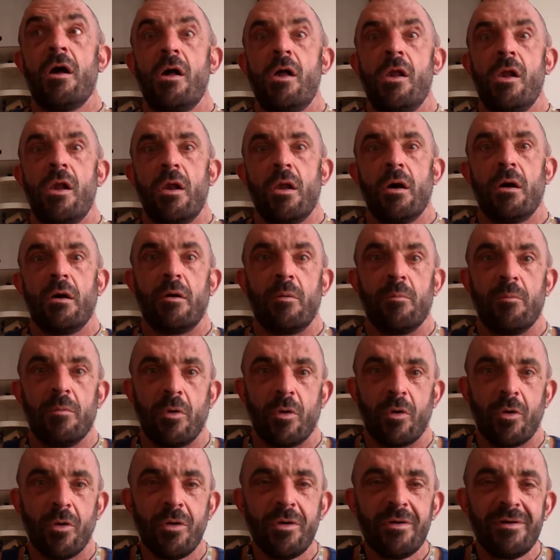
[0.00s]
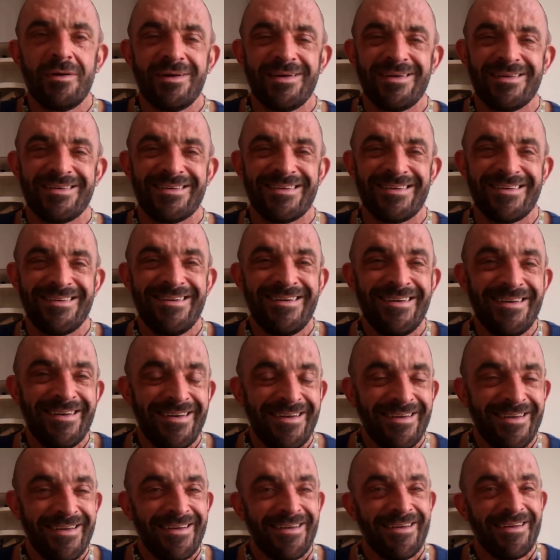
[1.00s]
a lot more
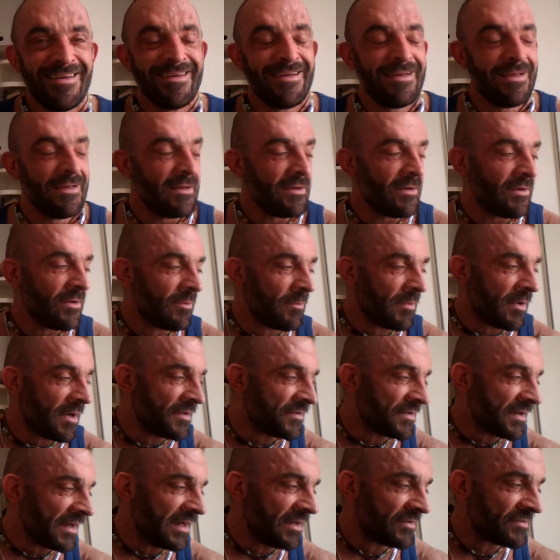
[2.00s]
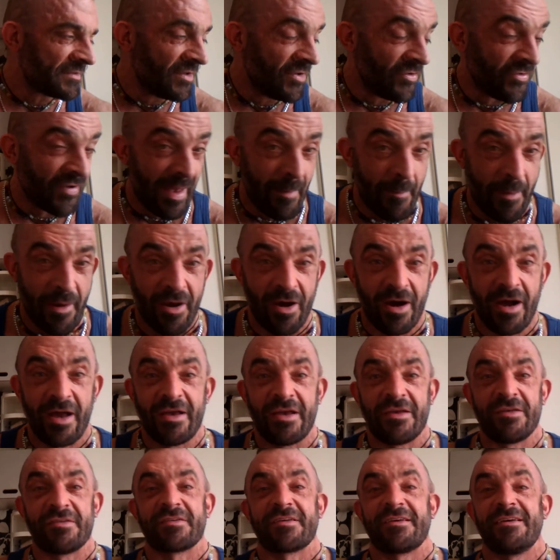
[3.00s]
on my days. And
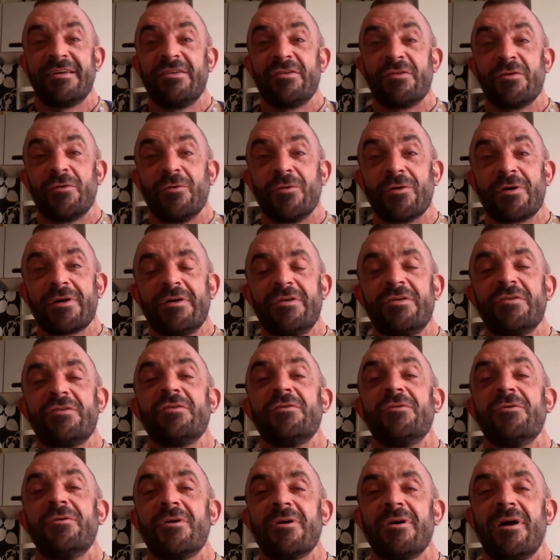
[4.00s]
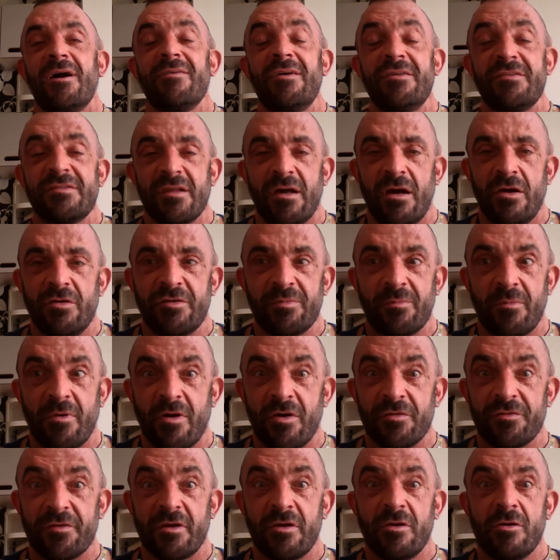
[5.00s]
Geminis can talk and talk like there's no
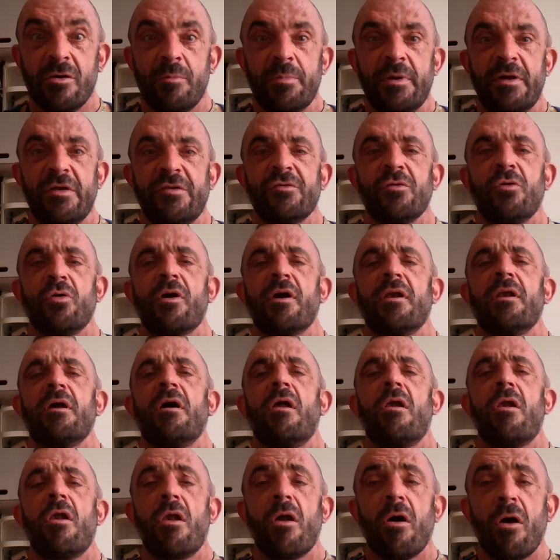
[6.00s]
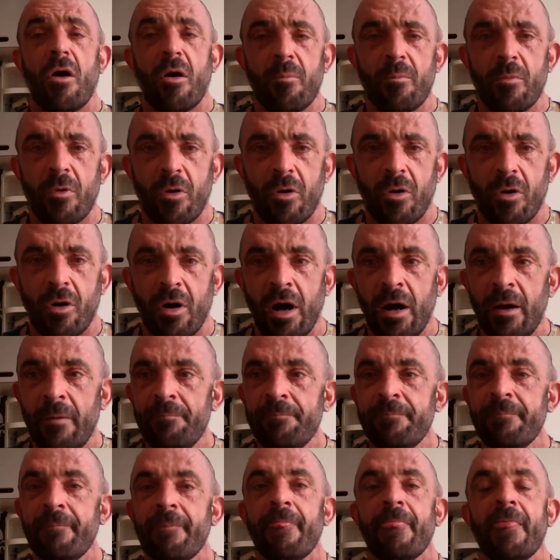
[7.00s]
tomorrow. So you'll be talking a lot more.
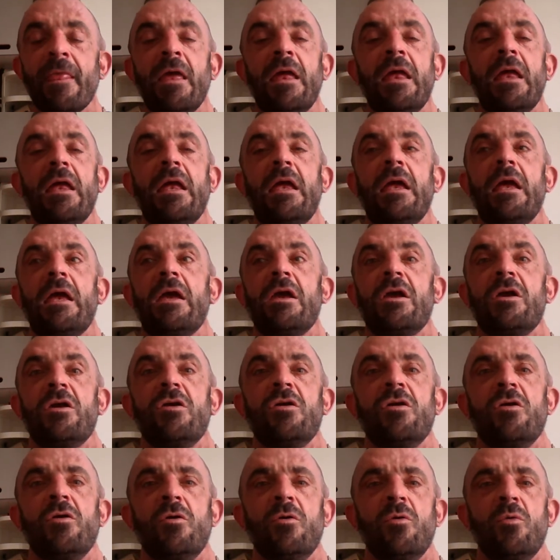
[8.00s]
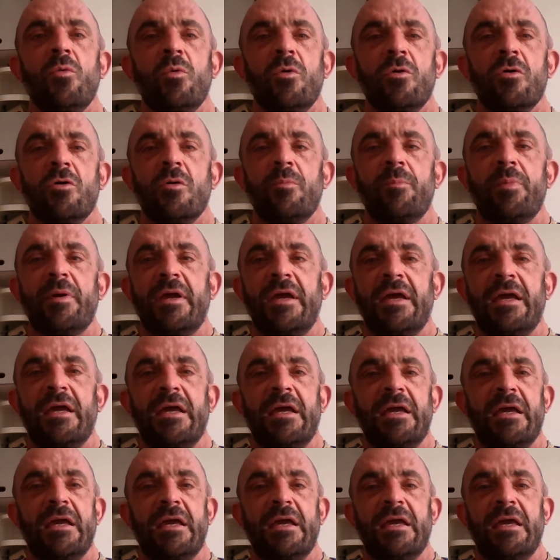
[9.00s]
You will
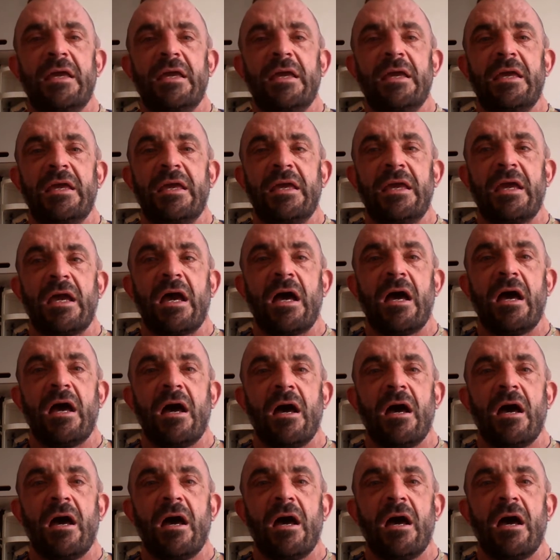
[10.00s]
be